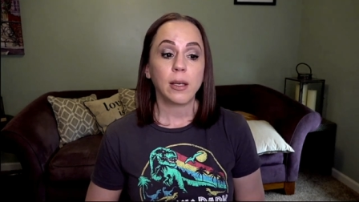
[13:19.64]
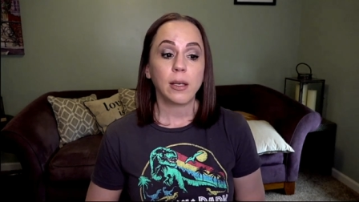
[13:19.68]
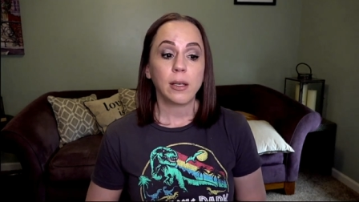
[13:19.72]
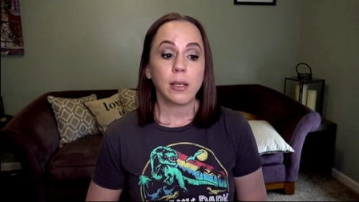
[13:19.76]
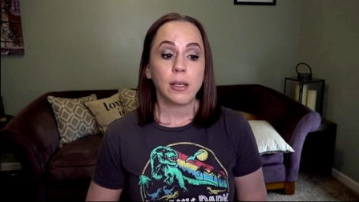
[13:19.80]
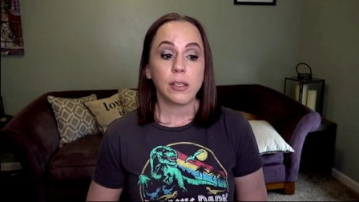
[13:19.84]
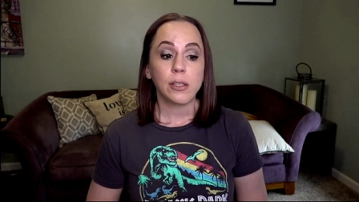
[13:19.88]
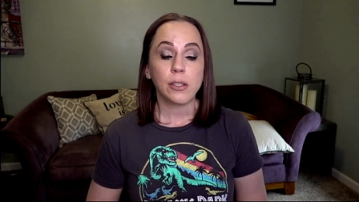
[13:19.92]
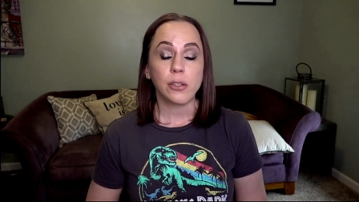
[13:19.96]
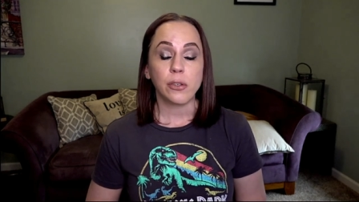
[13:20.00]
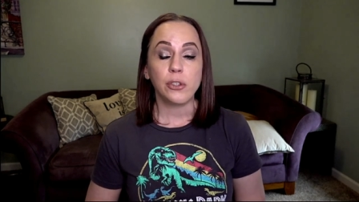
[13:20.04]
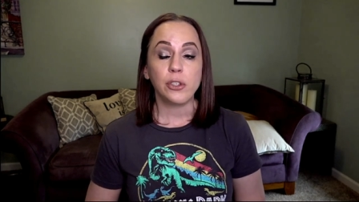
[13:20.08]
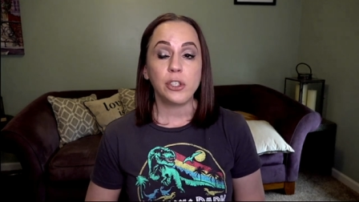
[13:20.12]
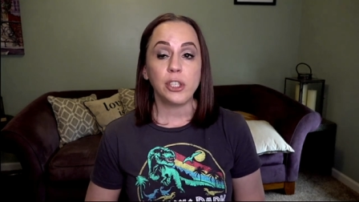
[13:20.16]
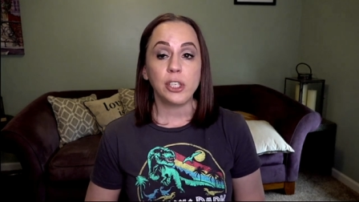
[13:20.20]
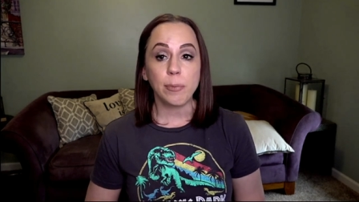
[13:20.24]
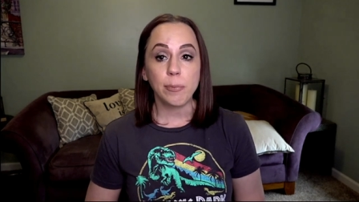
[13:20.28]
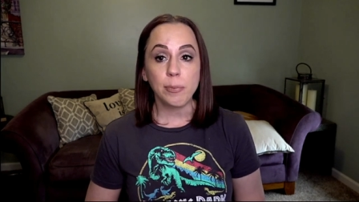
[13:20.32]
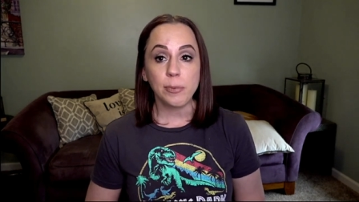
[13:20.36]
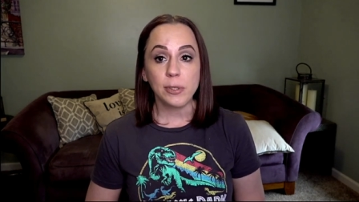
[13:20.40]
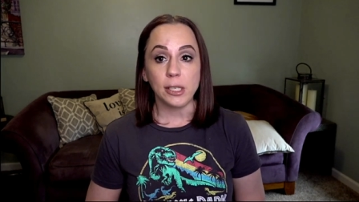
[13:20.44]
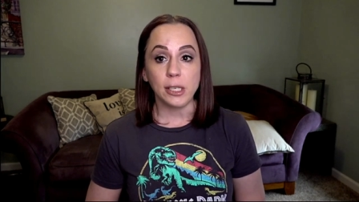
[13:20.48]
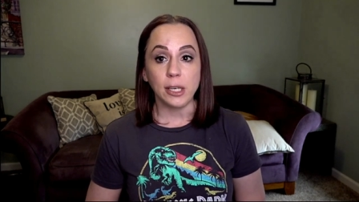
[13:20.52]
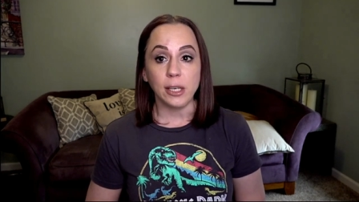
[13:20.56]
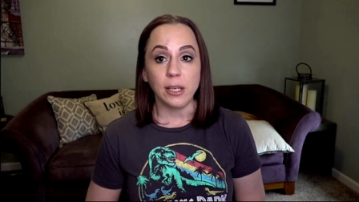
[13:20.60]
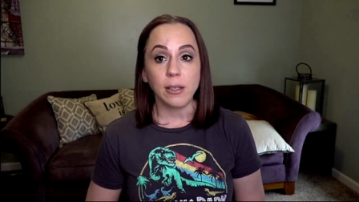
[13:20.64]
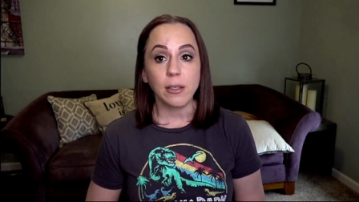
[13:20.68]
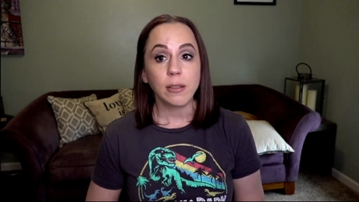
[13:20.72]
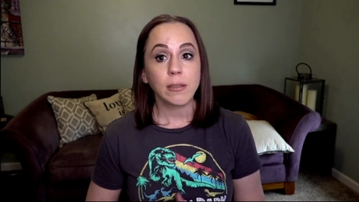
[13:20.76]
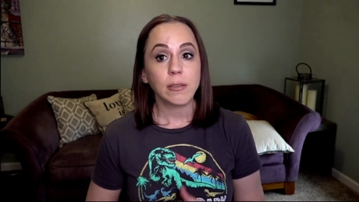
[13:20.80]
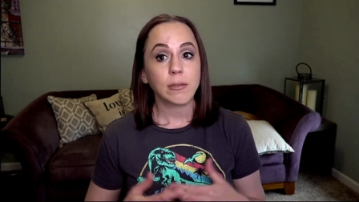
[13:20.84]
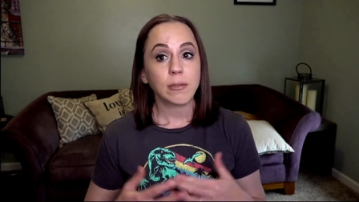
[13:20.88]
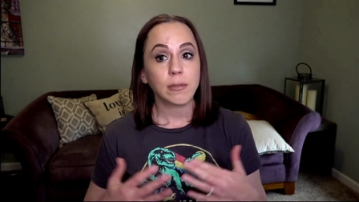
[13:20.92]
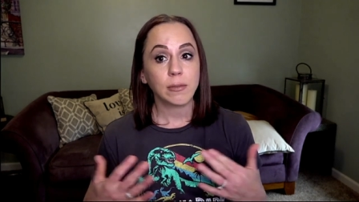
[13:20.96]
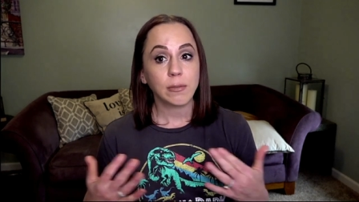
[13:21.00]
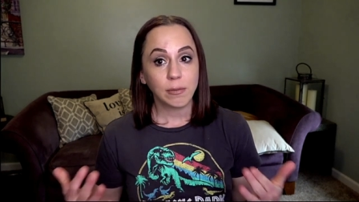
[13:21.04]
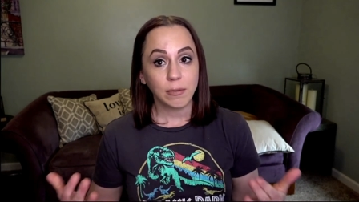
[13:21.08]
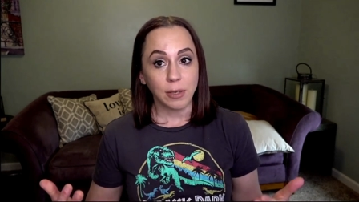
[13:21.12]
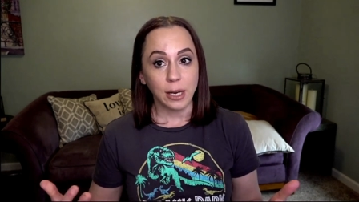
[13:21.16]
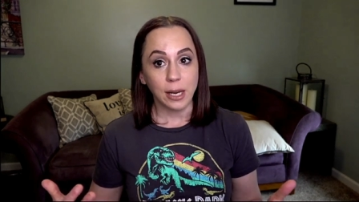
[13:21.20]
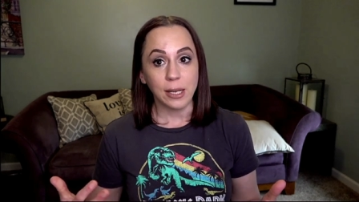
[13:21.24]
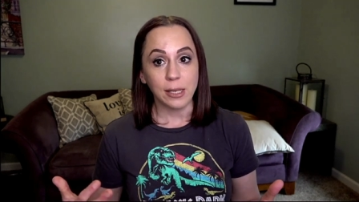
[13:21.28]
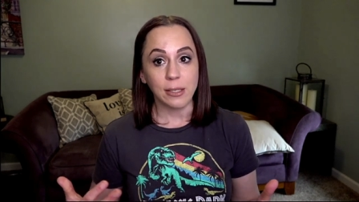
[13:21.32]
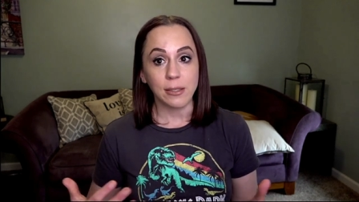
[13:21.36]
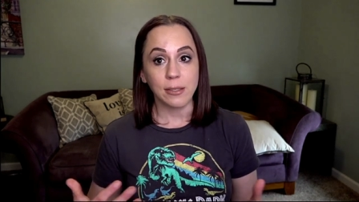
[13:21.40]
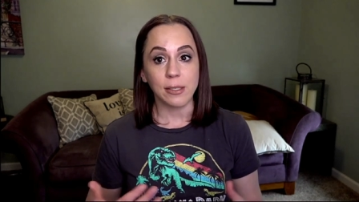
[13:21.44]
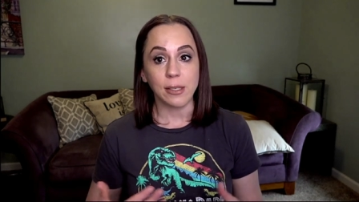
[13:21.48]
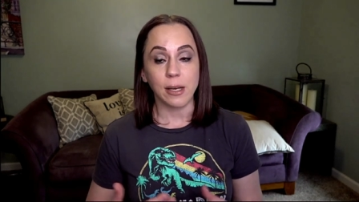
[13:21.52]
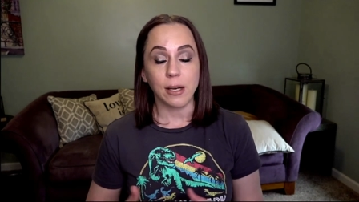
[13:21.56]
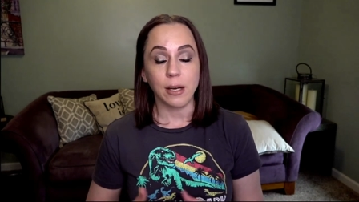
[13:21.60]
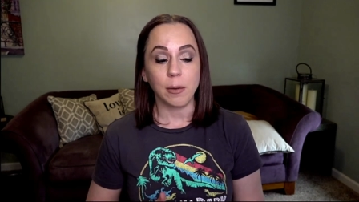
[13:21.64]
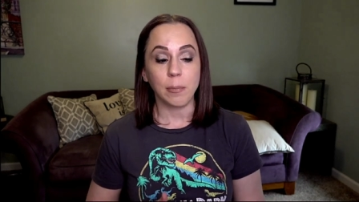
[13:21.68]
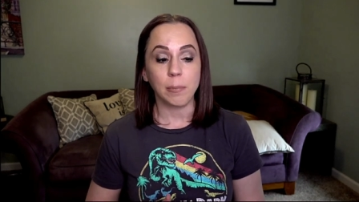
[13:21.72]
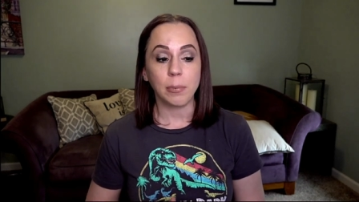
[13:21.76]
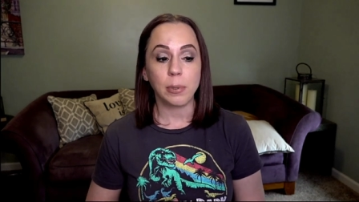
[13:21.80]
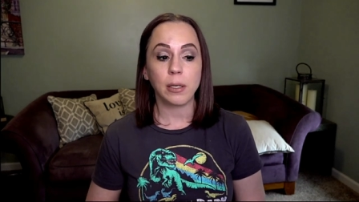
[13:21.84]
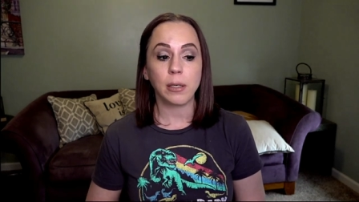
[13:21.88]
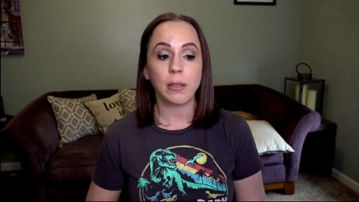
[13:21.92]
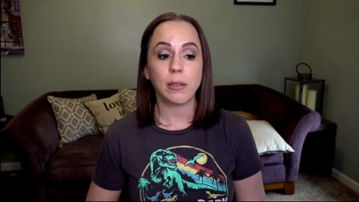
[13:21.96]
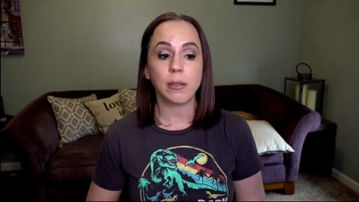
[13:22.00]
So Gypsy ends up